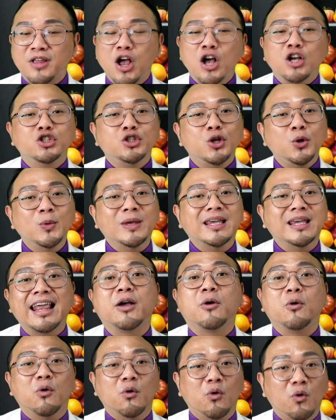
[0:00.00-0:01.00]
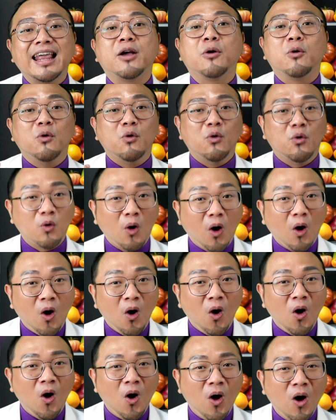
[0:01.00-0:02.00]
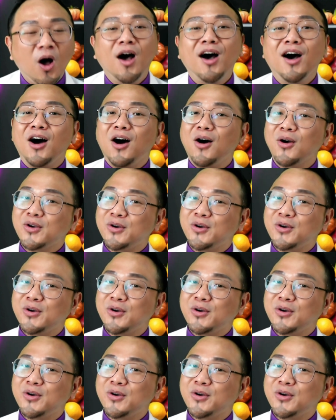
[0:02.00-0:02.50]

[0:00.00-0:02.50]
So we eat garlic raw or